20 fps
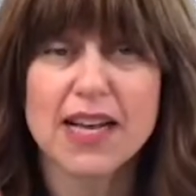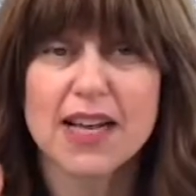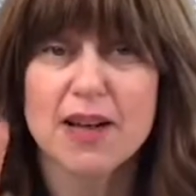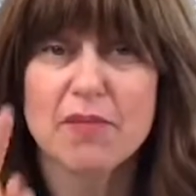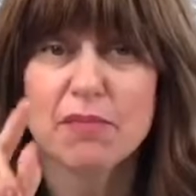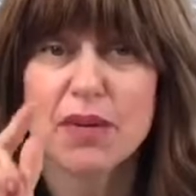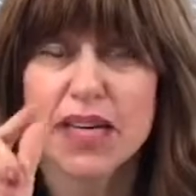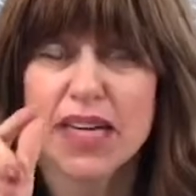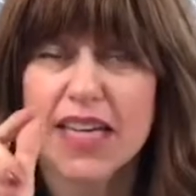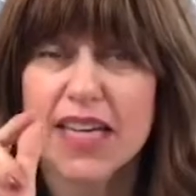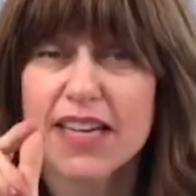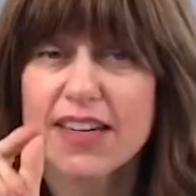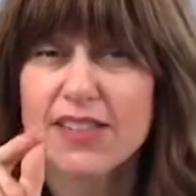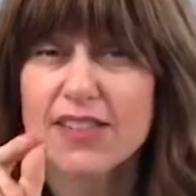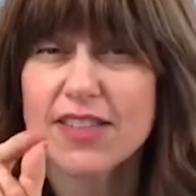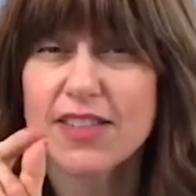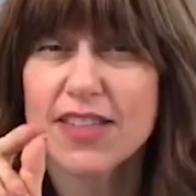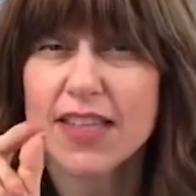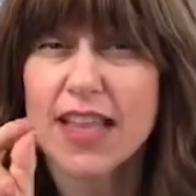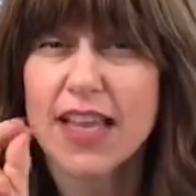But here's
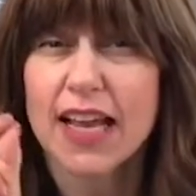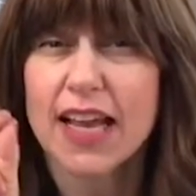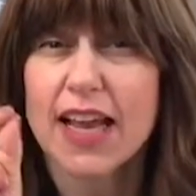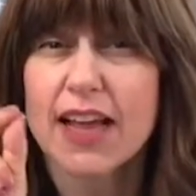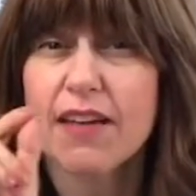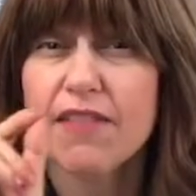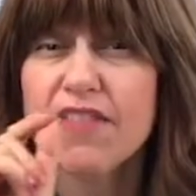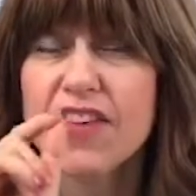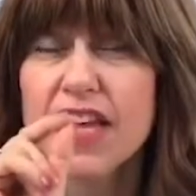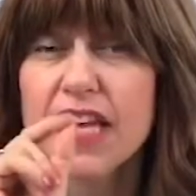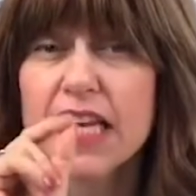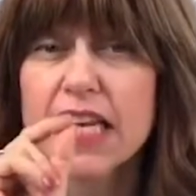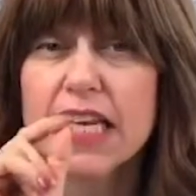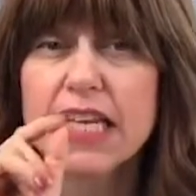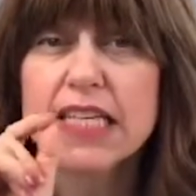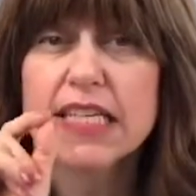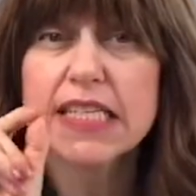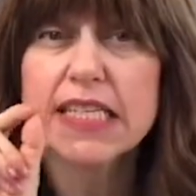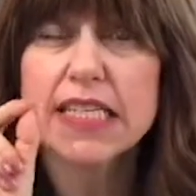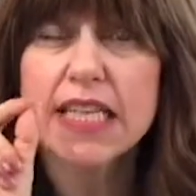the thing: if it
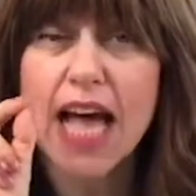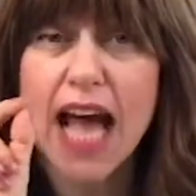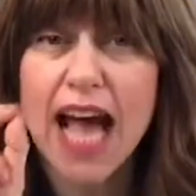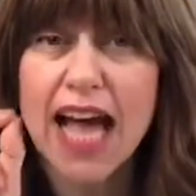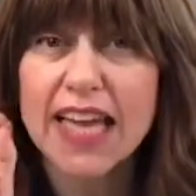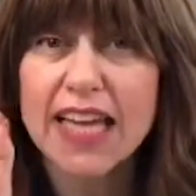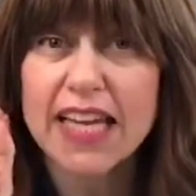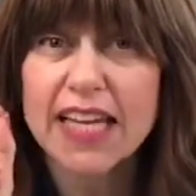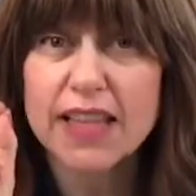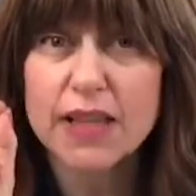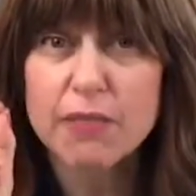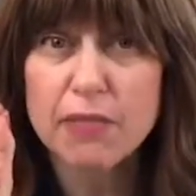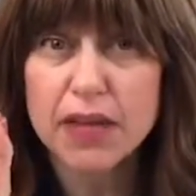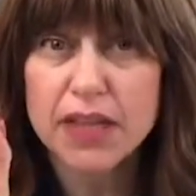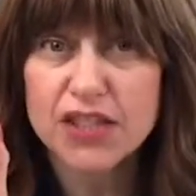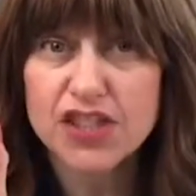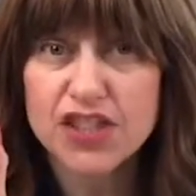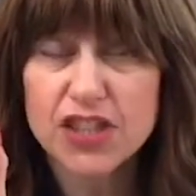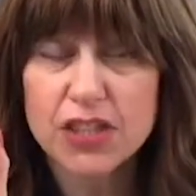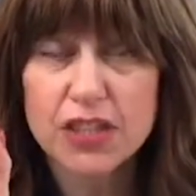is not in the
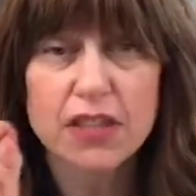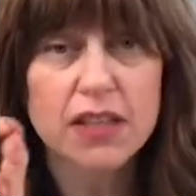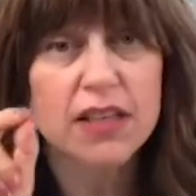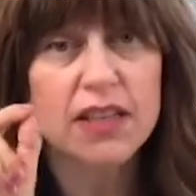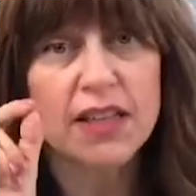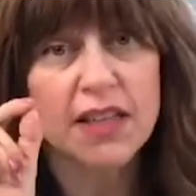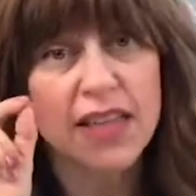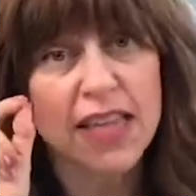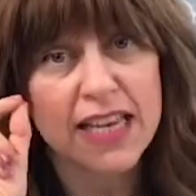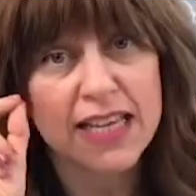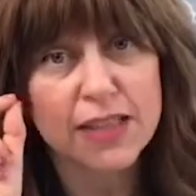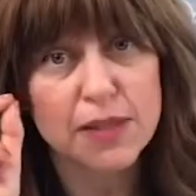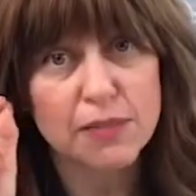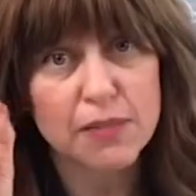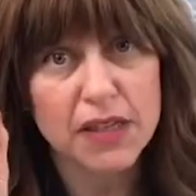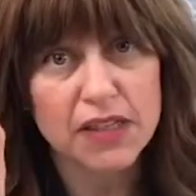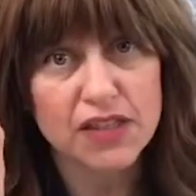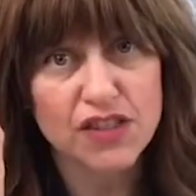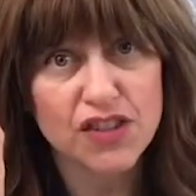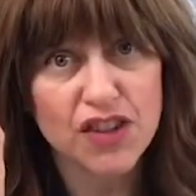budget, and then it's
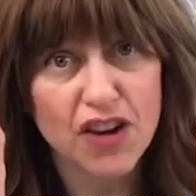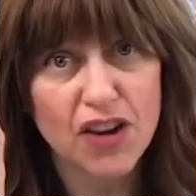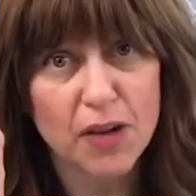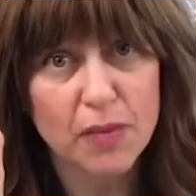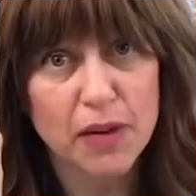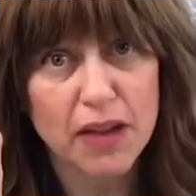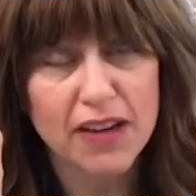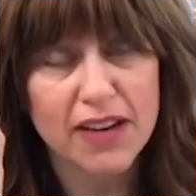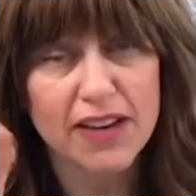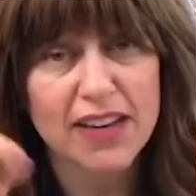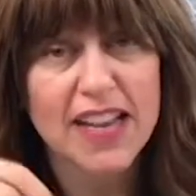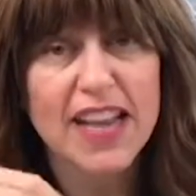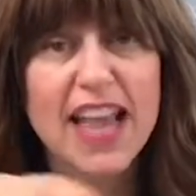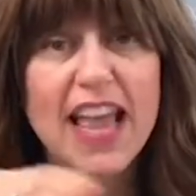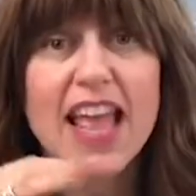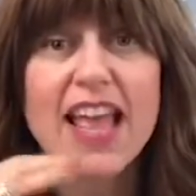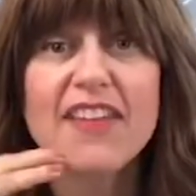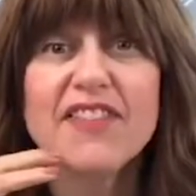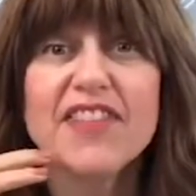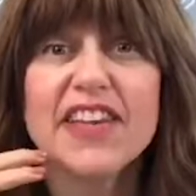mean to talk about it.
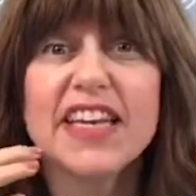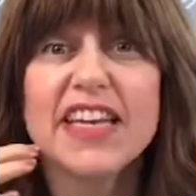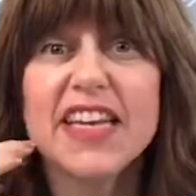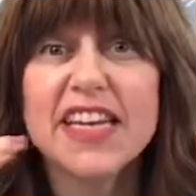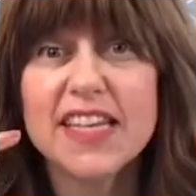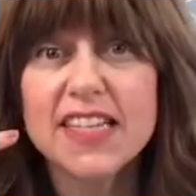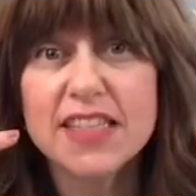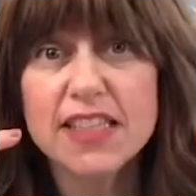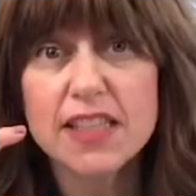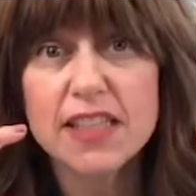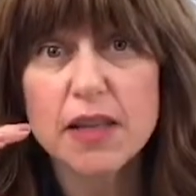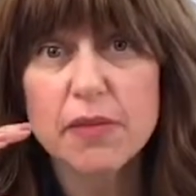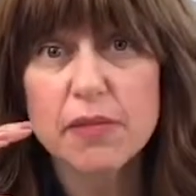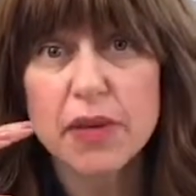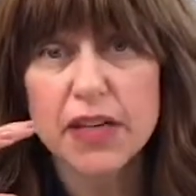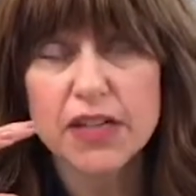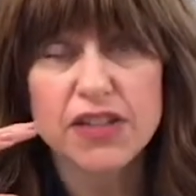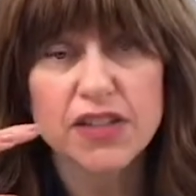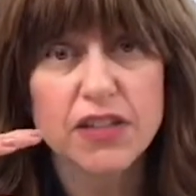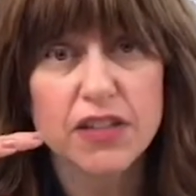If it is in the
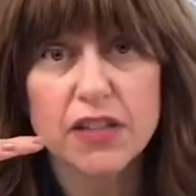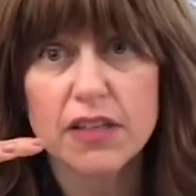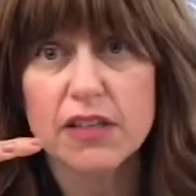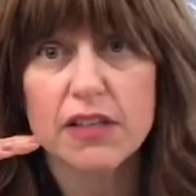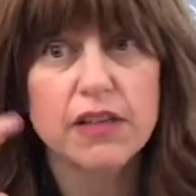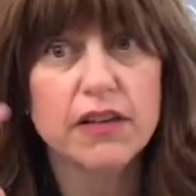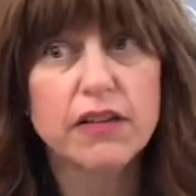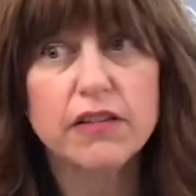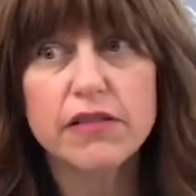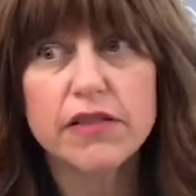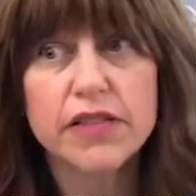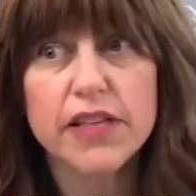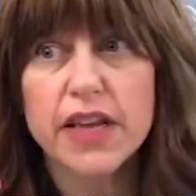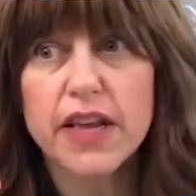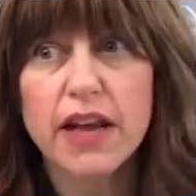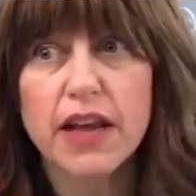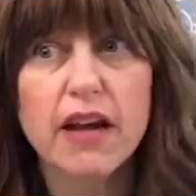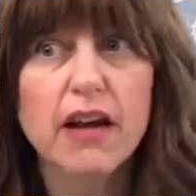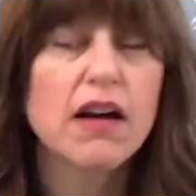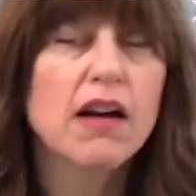budget, you don't say,
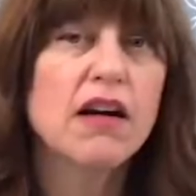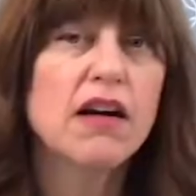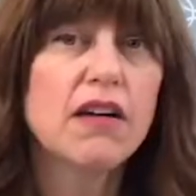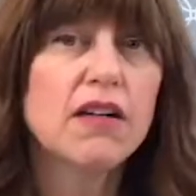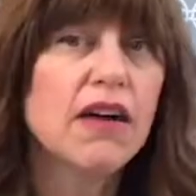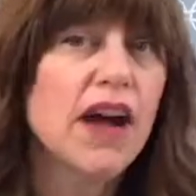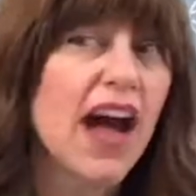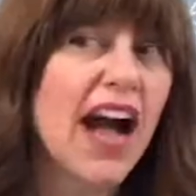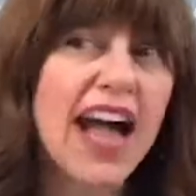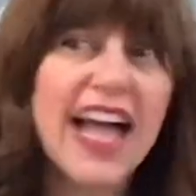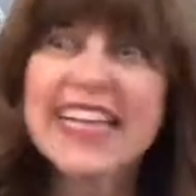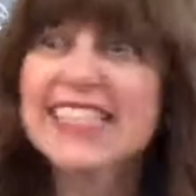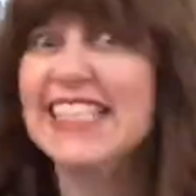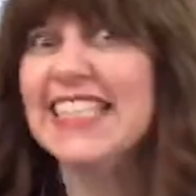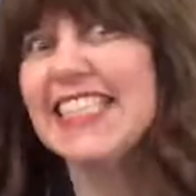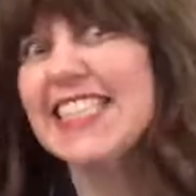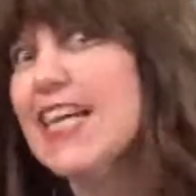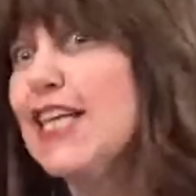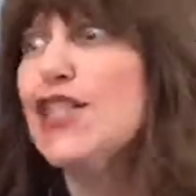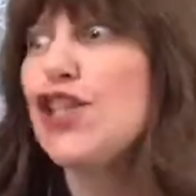"Oh, I had
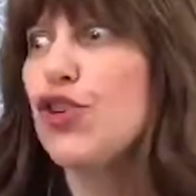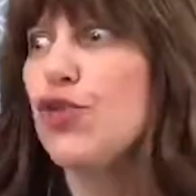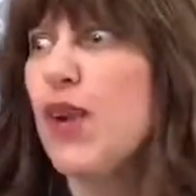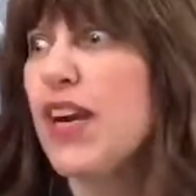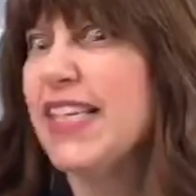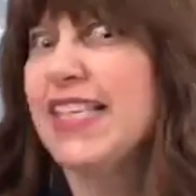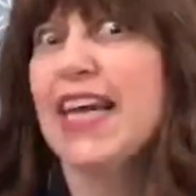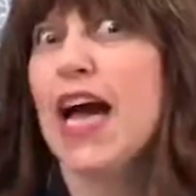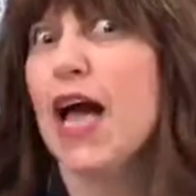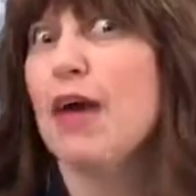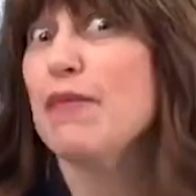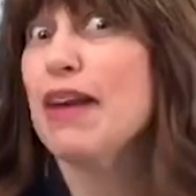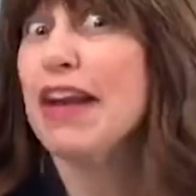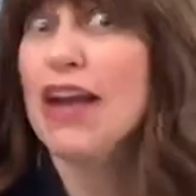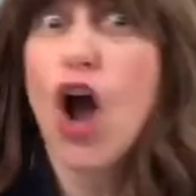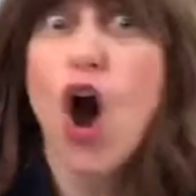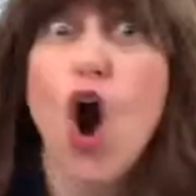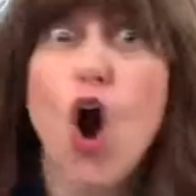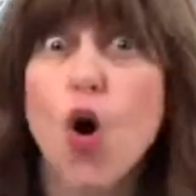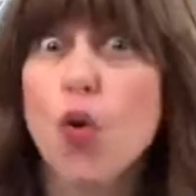such a great time at
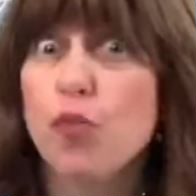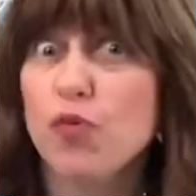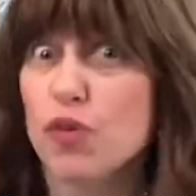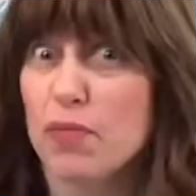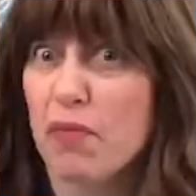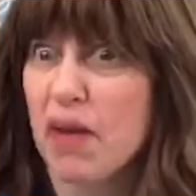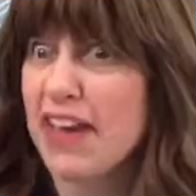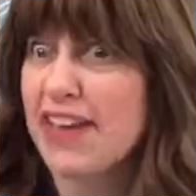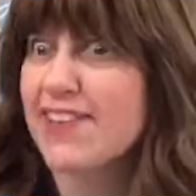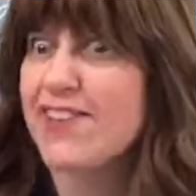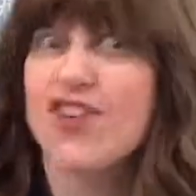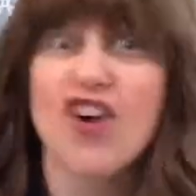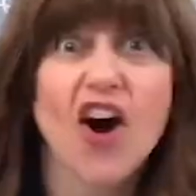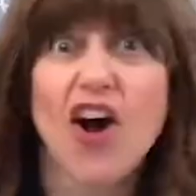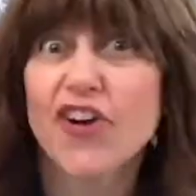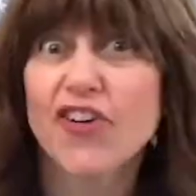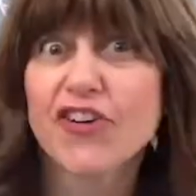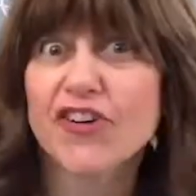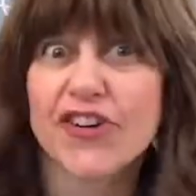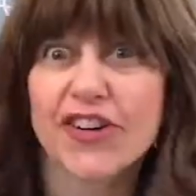home with my
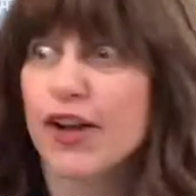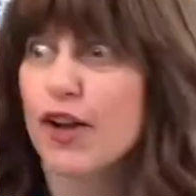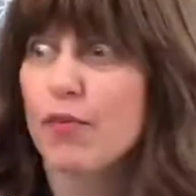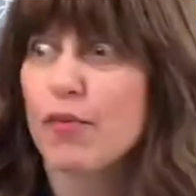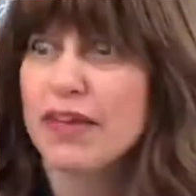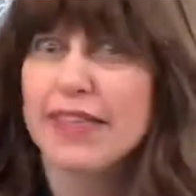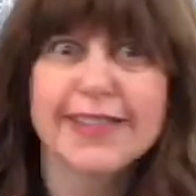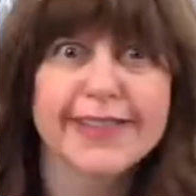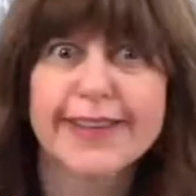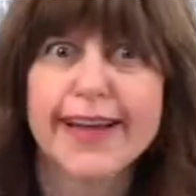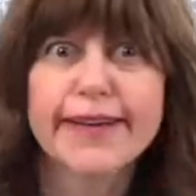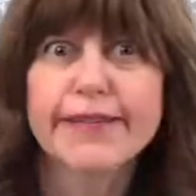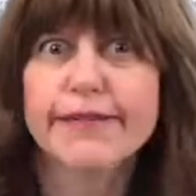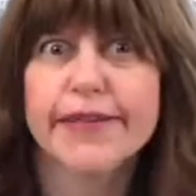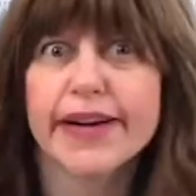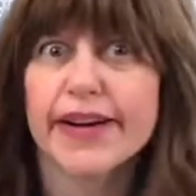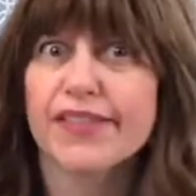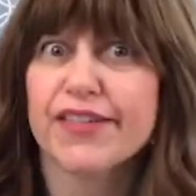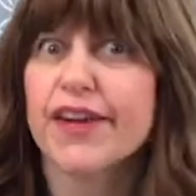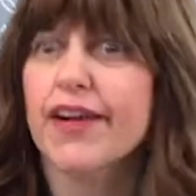daughter today, or my son,
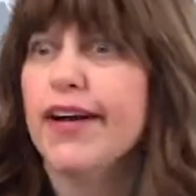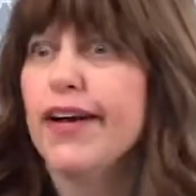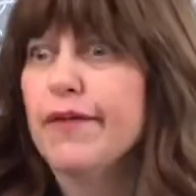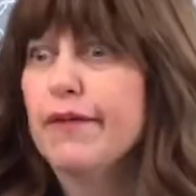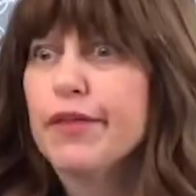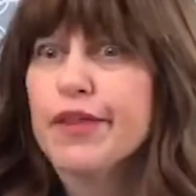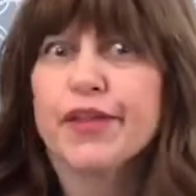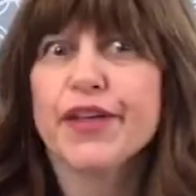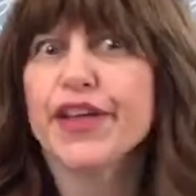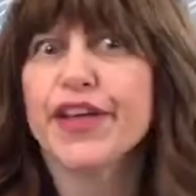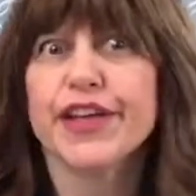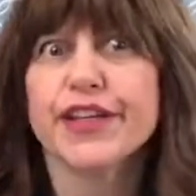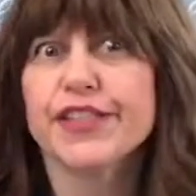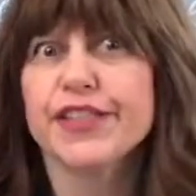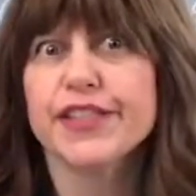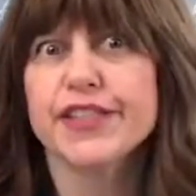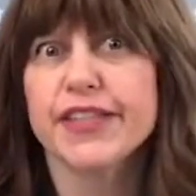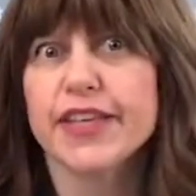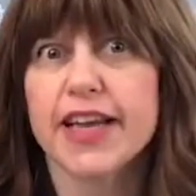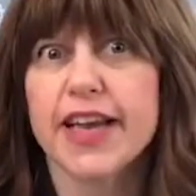whatever, with the
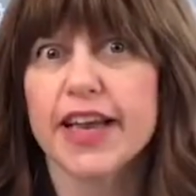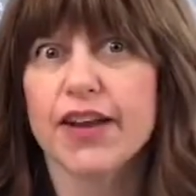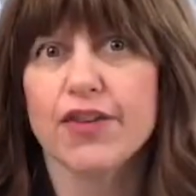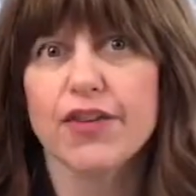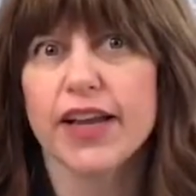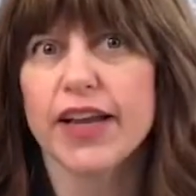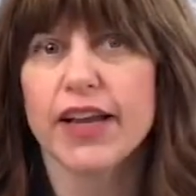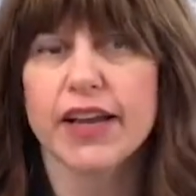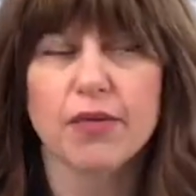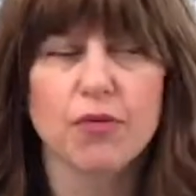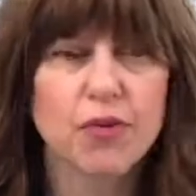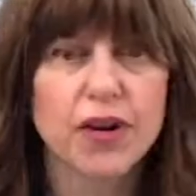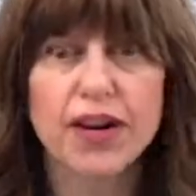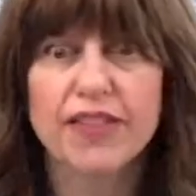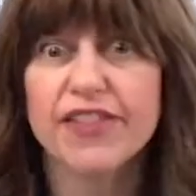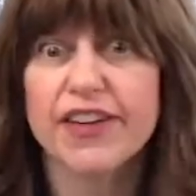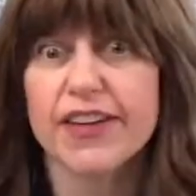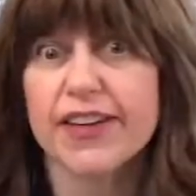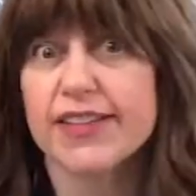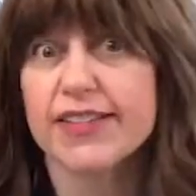kids today, or kid, whatever
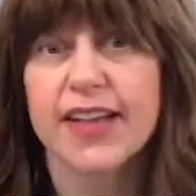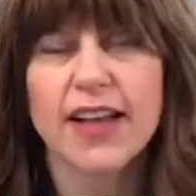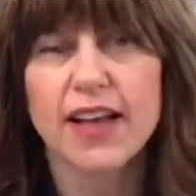it is."